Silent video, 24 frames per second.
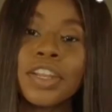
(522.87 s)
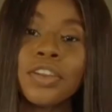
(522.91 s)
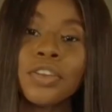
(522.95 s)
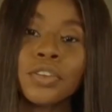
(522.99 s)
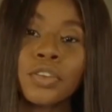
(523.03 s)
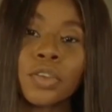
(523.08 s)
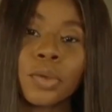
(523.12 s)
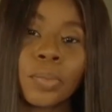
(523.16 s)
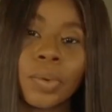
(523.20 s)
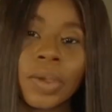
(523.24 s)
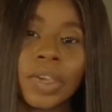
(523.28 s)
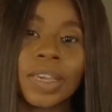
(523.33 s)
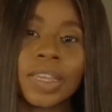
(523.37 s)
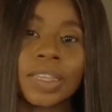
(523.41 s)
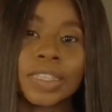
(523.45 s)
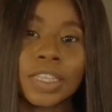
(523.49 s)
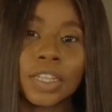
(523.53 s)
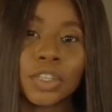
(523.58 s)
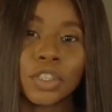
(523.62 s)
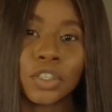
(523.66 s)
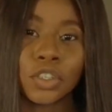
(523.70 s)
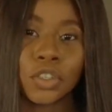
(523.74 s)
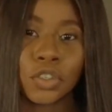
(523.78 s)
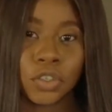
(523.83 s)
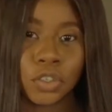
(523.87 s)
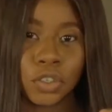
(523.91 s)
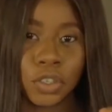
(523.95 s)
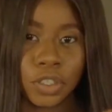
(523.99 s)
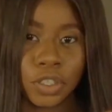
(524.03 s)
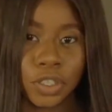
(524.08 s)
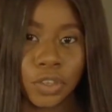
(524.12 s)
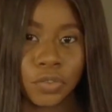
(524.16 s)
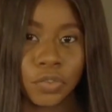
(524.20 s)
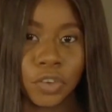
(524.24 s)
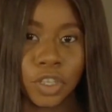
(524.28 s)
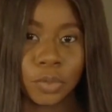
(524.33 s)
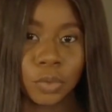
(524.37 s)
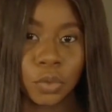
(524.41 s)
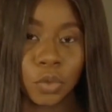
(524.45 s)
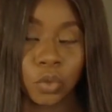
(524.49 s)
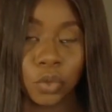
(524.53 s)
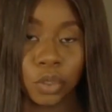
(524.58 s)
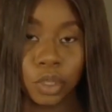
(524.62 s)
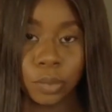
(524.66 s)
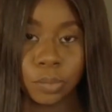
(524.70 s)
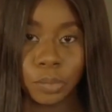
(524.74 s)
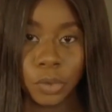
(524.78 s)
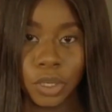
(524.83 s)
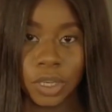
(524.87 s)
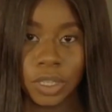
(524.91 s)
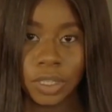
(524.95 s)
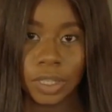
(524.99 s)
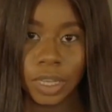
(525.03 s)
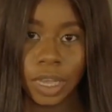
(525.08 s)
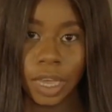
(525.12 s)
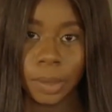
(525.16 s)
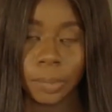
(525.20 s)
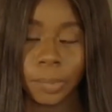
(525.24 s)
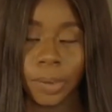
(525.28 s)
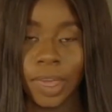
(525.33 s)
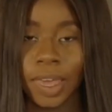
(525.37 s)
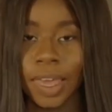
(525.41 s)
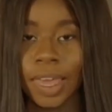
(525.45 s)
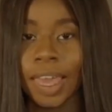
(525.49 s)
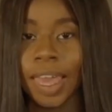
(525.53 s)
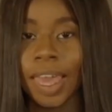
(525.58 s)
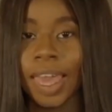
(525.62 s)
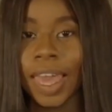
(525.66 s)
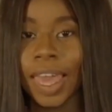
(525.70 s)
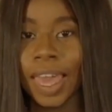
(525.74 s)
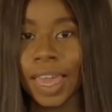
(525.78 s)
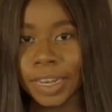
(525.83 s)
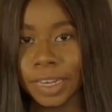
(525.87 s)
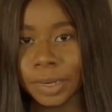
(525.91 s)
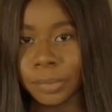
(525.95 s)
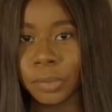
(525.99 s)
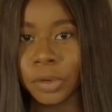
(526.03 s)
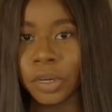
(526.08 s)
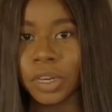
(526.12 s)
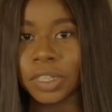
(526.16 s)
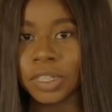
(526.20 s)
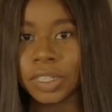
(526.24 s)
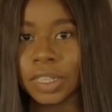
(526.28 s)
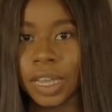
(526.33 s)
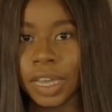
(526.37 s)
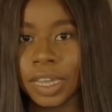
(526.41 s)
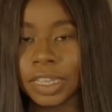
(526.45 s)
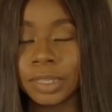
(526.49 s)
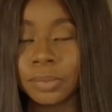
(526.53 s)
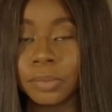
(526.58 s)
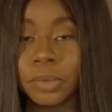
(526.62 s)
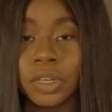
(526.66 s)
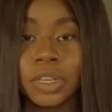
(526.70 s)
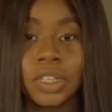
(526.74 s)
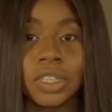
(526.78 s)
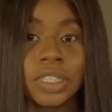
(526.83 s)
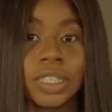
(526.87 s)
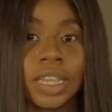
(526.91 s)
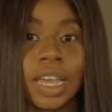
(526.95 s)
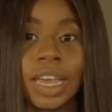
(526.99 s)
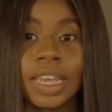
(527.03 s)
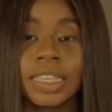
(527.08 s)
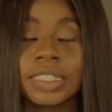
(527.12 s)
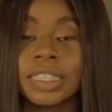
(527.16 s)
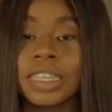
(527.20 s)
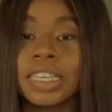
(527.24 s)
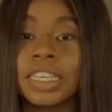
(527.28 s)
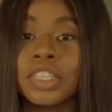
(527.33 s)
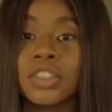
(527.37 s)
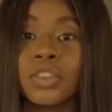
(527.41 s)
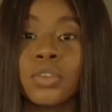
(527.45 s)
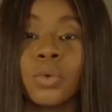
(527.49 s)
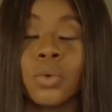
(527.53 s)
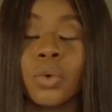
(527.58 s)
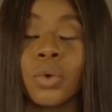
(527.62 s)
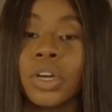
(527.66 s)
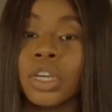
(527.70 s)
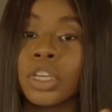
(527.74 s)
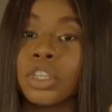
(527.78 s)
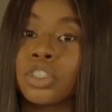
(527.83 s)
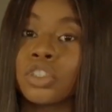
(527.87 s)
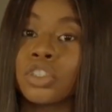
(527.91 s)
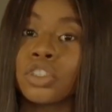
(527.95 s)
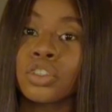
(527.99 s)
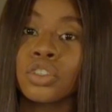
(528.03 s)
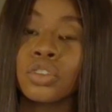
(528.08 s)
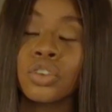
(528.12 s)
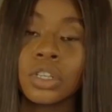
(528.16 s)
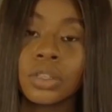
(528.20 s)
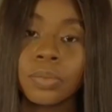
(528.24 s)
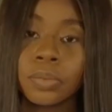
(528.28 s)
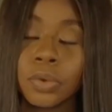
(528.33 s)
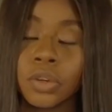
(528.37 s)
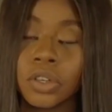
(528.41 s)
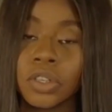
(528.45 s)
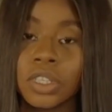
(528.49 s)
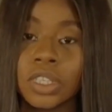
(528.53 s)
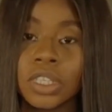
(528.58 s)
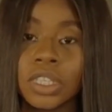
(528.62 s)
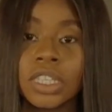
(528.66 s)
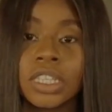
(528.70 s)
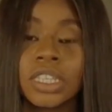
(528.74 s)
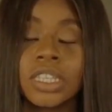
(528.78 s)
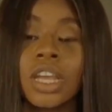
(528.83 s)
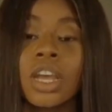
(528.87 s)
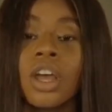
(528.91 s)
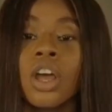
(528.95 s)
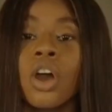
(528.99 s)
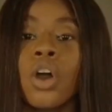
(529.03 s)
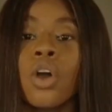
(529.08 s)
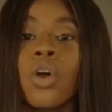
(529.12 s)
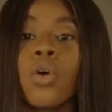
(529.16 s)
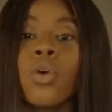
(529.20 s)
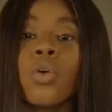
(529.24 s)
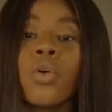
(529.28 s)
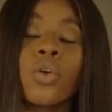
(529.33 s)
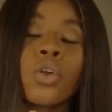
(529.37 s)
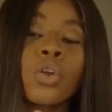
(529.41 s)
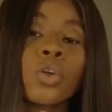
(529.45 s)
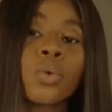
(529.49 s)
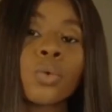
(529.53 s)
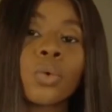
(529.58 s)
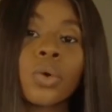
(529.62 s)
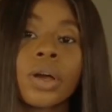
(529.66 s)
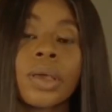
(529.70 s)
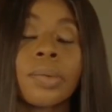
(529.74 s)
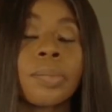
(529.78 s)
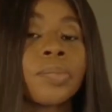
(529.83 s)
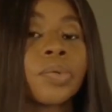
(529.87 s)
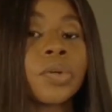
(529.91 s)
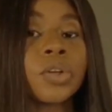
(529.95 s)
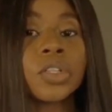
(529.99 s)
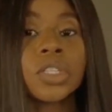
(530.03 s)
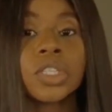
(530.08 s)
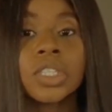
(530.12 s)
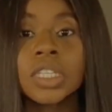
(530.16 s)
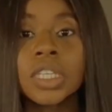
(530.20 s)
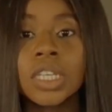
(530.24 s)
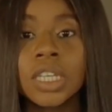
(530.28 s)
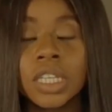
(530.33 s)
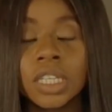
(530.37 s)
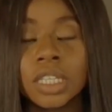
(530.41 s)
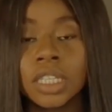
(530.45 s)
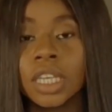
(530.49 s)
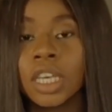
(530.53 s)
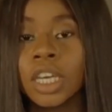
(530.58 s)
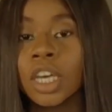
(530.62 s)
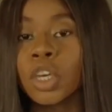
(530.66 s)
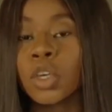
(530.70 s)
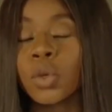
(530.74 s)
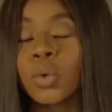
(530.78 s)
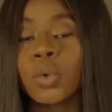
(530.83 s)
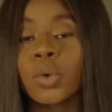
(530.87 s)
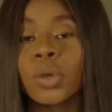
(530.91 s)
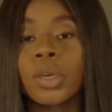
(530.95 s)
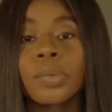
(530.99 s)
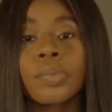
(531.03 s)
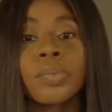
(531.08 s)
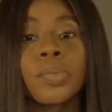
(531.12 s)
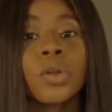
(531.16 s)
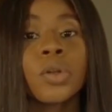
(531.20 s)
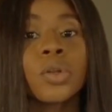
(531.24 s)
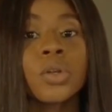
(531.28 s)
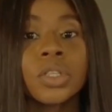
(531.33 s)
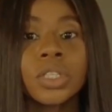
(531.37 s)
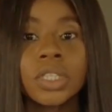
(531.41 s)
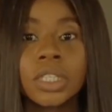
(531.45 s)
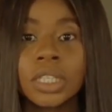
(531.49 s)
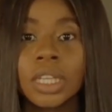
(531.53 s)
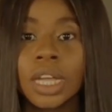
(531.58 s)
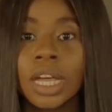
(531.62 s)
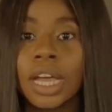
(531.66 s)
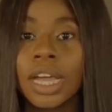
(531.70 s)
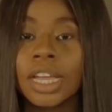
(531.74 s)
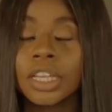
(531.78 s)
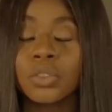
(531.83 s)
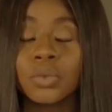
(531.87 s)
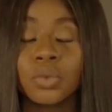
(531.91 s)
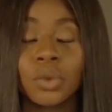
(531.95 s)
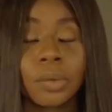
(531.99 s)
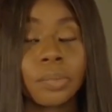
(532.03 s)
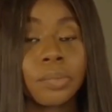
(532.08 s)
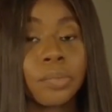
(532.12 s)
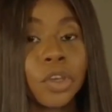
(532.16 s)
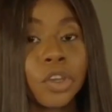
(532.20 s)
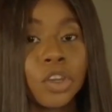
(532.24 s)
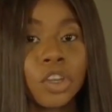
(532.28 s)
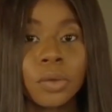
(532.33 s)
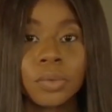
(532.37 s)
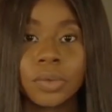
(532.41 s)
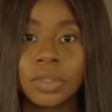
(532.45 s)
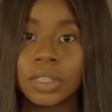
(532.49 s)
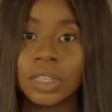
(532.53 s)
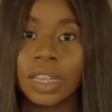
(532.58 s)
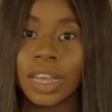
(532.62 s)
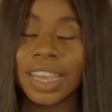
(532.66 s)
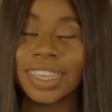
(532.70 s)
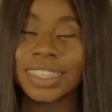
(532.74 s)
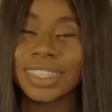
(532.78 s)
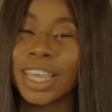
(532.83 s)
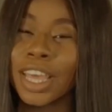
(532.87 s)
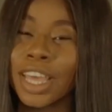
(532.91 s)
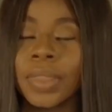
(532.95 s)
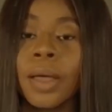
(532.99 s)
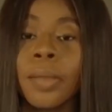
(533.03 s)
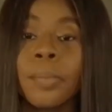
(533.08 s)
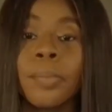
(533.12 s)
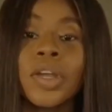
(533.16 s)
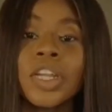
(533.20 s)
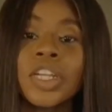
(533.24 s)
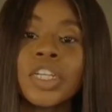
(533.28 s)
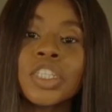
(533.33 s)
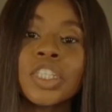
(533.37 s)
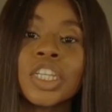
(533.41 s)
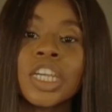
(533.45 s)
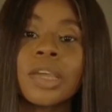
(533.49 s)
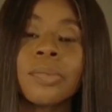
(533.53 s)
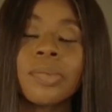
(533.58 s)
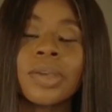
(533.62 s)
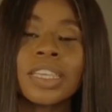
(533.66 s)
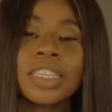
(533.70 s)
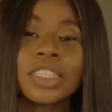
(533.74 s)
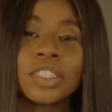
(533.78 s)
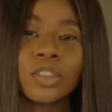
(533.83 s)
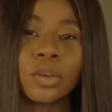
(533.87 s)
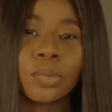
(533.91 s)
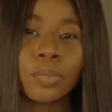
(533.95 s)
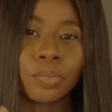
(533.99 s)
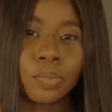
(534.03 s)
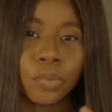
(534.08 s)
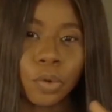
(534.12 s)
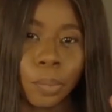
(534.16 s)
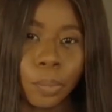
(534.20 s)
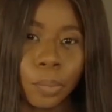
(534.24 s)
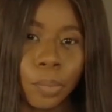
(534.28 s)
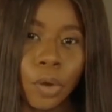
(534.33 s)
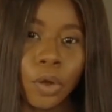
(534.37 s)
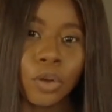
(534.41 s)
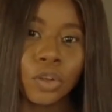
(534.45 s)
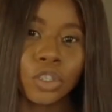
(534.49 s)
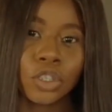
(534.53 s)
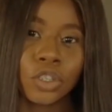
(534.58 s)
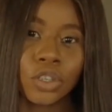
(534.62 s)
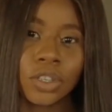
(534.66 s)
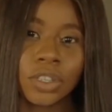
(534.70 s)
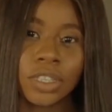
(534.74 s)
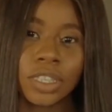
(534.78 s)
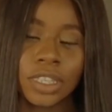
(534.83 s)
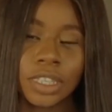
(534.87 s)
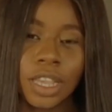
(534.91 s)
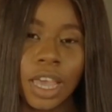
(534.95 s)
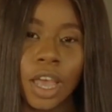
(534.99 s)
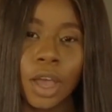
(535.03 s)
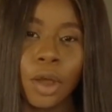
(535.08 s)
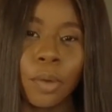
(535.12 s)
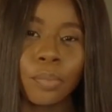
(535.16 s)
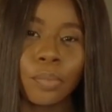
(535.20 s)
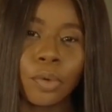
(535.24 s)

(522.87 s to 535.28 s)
need you to pay attention to the difference between the body type and the body size. Body size is you are a short person, or you are petite, you're a close size, you're medium size. Body shape is your proportions